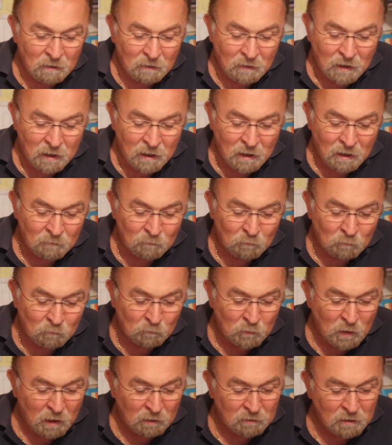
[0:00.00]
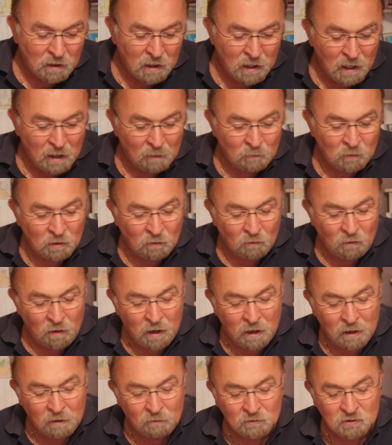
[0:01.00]
and Bethlehem in
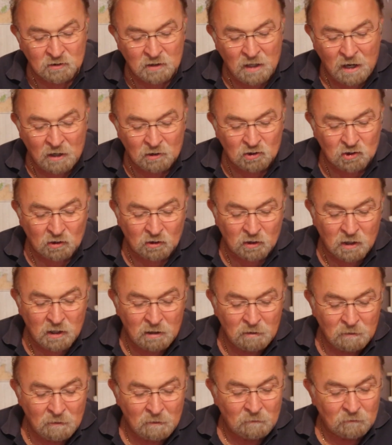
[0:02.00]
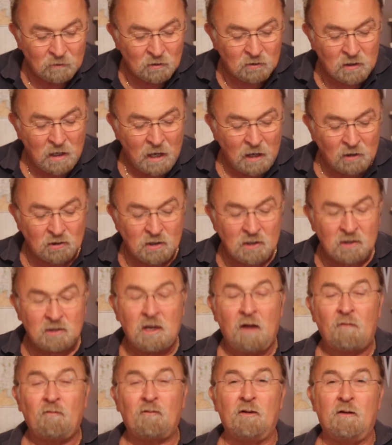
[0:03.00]
Ohio there's actually
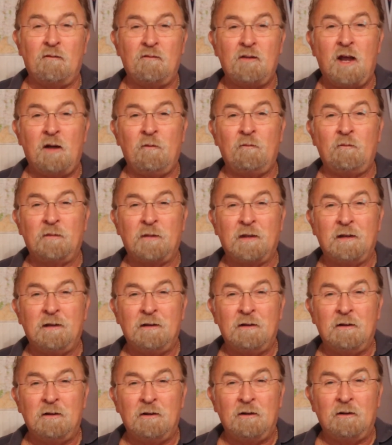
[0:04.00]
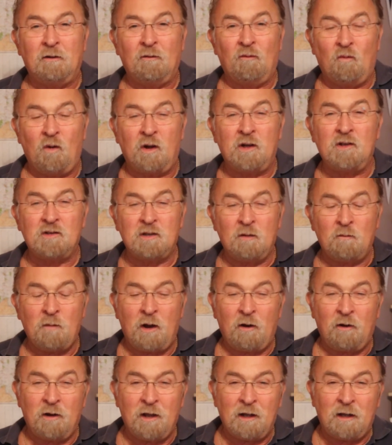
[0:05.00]
several of them. One is in
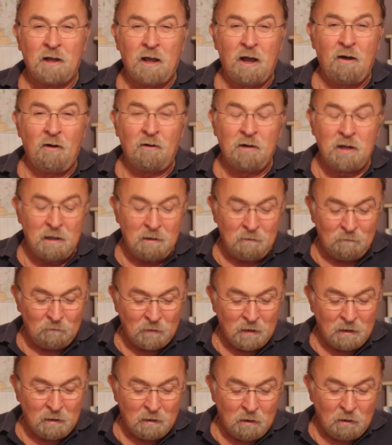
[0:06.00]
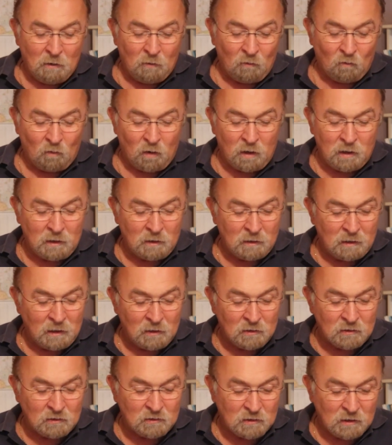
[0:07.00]
Marion County, one
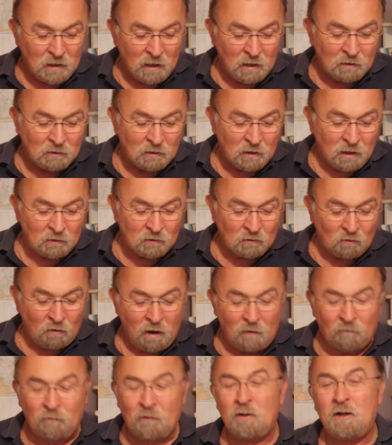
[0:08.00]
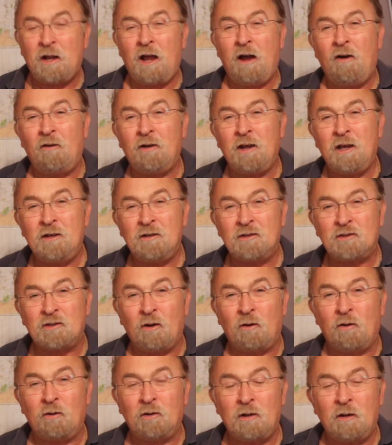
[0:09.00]
is in Crawford County,
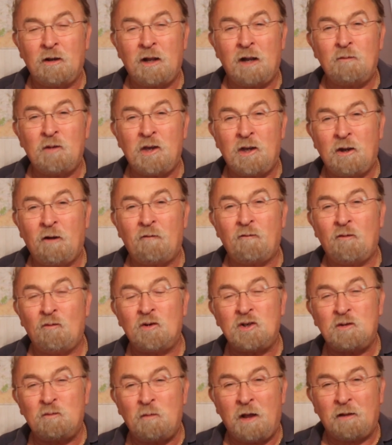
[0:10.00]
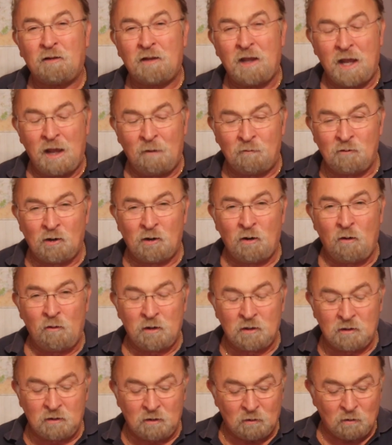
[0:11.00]
so you got to be careful which Bethlehem you're
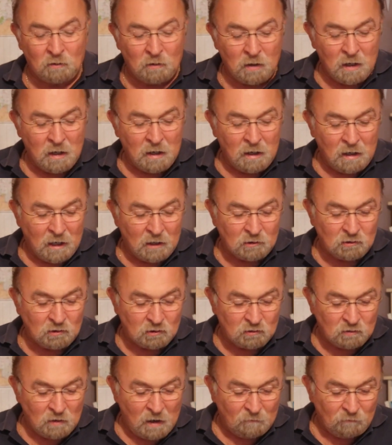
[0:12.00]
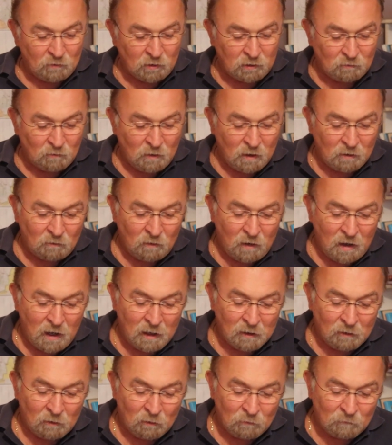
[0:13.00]
going to as you travel throughout
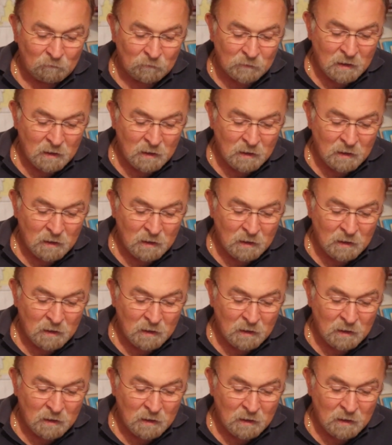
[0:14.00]
Ohio.